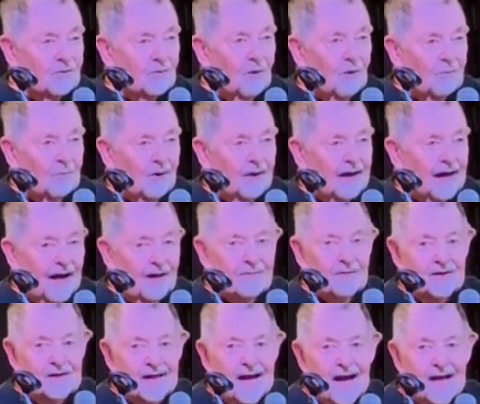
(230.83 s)
Roebuck
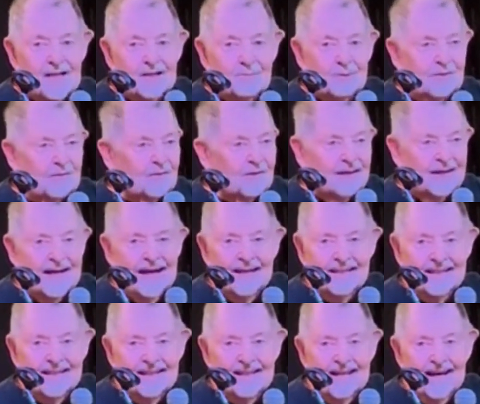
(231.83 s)
advertisement for the
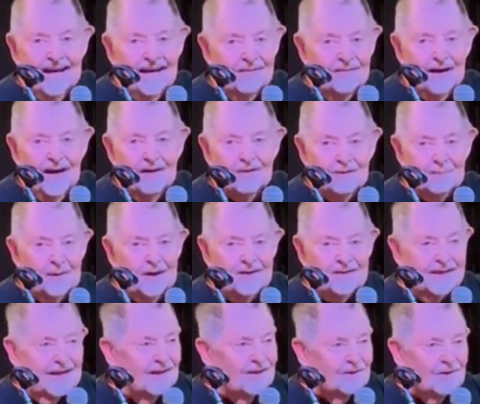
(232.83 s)
1995
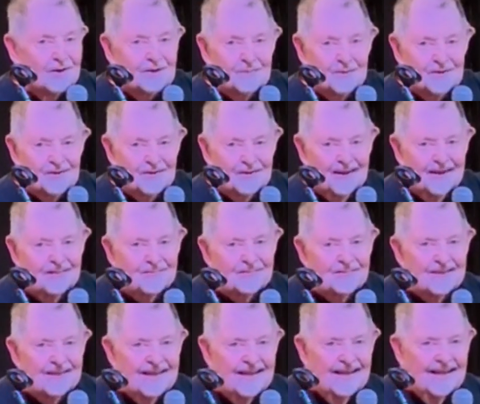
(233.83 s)
space age Christmas tree.
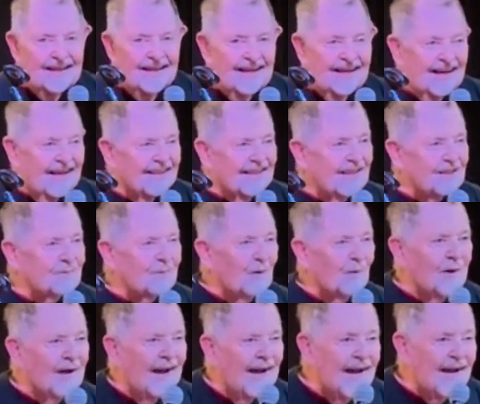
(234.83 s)
And that's what
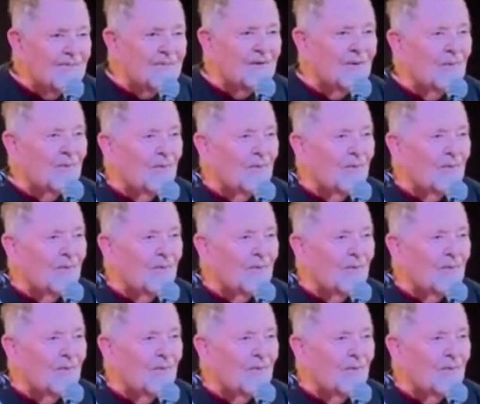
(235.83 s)
we had for a